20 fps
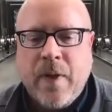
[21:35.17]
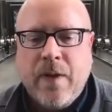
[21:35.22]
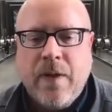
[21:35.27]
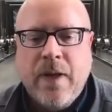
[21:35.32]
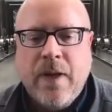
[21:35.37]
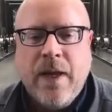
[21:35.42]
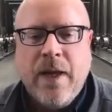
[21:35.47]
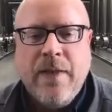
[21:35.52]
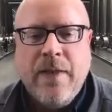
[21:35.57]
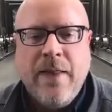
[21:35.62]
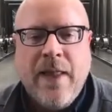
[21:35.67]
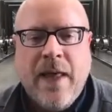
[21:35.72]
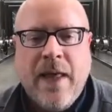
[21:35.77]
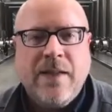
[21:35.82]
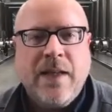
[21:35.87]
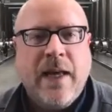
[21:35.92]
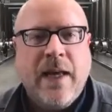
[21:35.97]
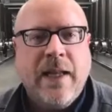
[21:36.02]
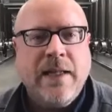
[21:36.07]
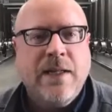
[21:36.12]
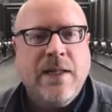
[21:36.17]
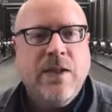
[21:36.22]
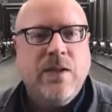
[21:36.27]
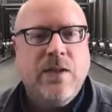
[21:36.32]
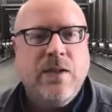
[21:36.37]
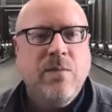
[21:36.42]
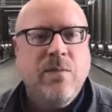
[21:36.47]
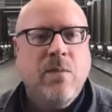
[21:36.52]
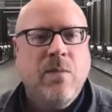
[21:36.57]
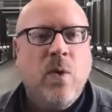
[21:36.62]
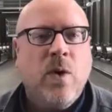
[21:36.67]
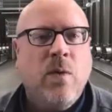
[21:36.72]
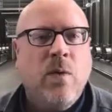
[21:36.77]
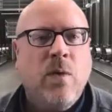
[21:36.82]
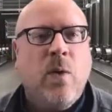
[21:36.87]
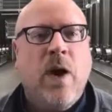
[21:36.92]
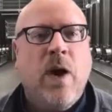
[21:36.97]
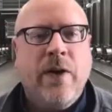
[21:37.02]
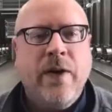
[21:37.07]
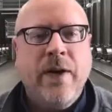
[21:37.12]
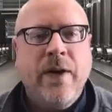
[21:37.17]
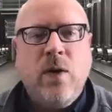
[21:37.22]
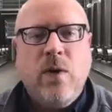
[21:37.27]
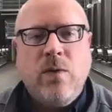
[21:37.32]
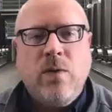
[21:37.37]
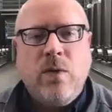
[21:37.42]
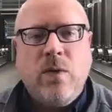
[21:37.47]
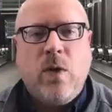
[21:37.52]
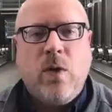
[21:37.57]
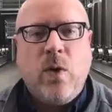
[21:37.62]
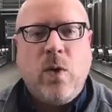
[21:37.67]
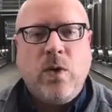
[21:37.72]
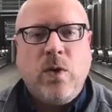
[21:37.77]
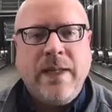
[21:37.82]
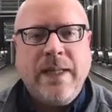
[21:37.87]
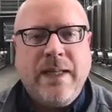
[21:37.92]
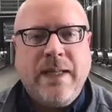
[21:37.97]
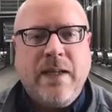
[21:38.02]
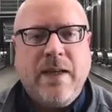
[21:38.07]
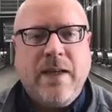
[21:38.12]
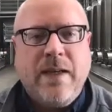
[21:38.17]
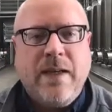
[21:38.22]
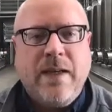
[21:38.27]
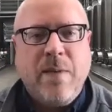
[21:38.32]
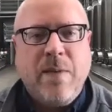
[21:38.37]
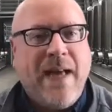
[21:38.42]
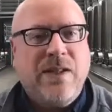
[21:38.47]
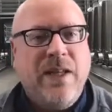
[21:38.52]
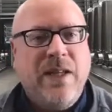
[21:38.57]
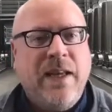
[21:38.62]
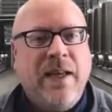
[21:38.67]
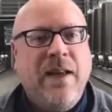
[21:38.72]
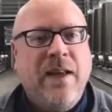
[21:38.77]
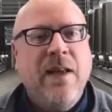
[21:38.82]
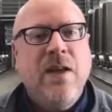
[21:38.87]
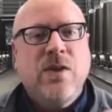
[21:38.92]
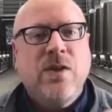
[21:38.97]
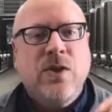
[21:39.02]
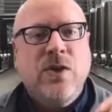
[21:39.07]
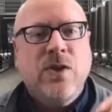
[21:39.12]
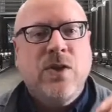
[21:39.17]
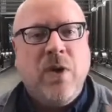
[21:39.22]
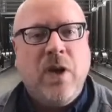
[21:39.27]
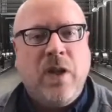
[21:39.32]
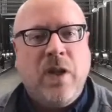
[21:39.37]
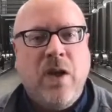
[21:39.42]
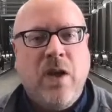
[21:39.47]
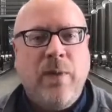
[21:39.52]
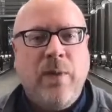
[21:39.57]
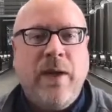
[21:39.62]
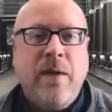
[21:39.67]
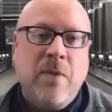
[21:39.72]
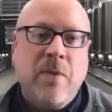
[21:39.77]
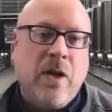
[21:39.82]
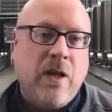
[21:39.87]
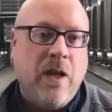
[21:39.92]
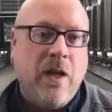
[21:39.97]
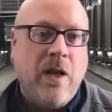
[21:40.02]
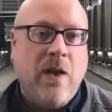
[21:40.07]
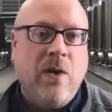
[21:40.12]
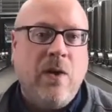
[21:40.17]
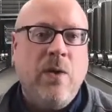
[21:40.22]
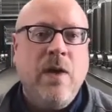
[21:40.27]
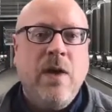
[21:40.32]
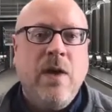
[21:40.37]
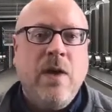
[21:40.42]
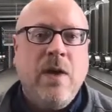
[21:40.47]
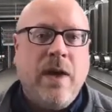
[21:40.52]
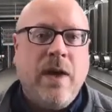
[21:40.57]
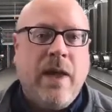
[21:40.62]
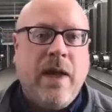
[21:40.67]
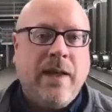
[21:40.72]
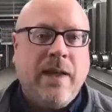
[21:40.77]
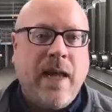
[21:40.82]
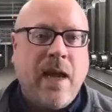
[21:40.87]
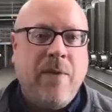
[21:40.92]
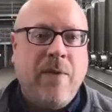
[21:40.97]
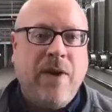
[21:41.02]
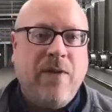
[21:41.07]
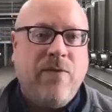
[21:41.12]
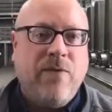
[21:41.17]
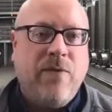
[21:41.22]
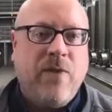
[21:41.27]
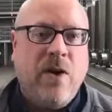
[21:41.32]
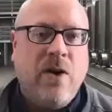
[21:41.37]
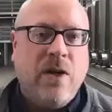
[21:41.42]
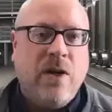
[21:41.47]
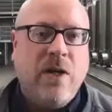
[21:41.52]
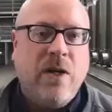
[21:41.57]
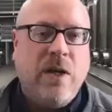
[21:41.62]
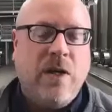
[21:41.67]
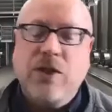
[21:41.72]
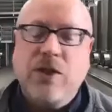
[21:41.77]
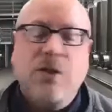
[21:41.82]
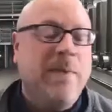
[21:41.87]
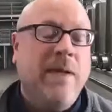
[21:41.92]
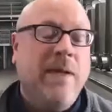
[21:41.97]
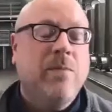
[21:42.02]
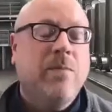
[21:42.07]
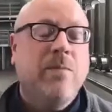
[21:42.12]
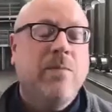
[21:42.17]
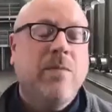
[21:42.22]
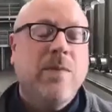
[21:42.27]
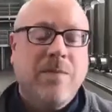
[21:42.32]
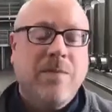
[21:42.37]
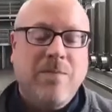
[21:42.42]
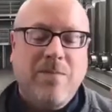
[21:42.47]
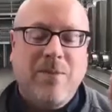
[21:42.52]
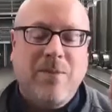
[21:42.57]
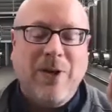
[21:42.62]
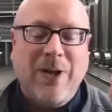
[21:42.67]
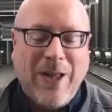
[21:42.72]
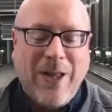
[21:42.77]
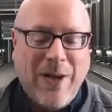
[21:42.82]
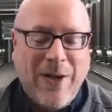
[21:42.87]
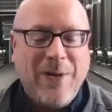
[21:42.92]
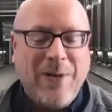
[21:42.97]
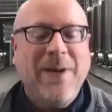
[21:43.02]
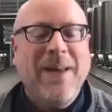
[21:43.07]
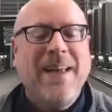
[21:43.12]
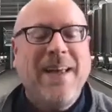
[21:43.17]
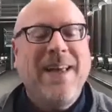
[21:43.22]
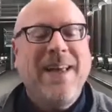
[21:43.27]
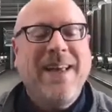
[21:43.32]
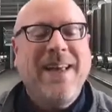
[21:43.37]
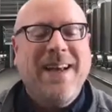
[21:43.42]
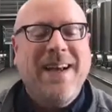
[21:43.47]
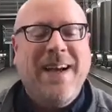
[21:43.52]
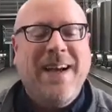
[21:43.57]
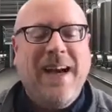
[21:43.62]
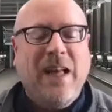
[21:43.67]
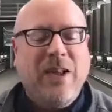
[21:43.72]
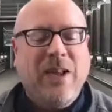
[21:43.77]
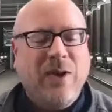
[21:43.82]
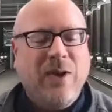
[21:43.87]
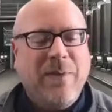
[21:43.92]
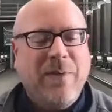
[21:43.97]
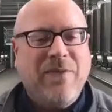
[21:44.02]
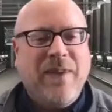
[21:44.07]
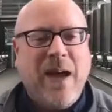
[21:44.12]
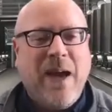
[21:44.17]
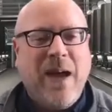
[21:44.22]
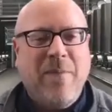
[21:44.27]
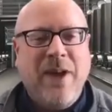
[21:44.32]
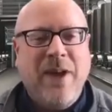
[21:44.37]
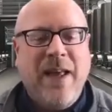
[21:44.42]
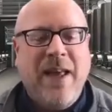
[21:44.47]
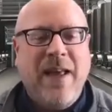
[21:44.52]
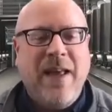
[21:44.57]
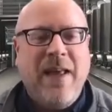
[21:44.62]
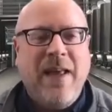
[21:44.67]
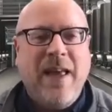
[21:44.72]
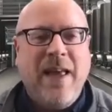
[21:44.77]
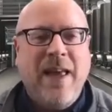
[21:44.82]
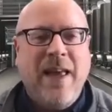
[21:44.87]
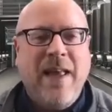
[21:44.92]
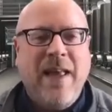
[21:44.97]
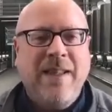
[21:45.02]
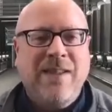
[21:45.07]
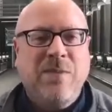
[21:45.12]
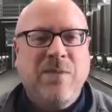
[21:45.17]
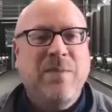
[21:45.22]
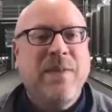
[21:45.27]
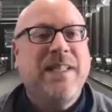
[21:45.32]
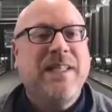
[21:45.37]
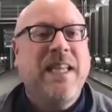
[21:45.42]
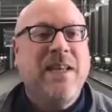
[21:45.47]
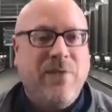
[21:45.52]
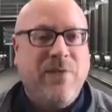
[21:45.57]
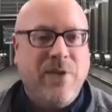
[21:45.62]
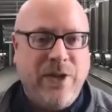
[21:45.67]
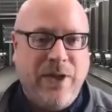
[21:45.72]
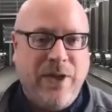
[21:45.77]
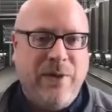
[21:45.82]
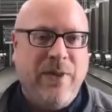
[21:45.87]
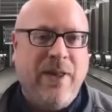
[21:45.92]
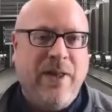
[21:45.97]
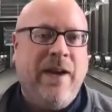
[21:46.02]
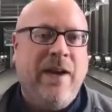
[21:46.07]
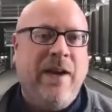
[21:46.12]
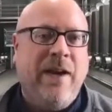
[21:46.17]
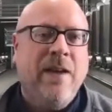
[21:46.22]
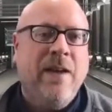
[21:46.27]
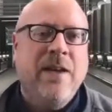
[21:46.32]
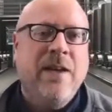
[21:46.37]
And that's got more watering holding capacity. So Merlot, we got Merlot and Cabernet Franc, Merlot, a little bit of Cabernet and some Petit Verdot there.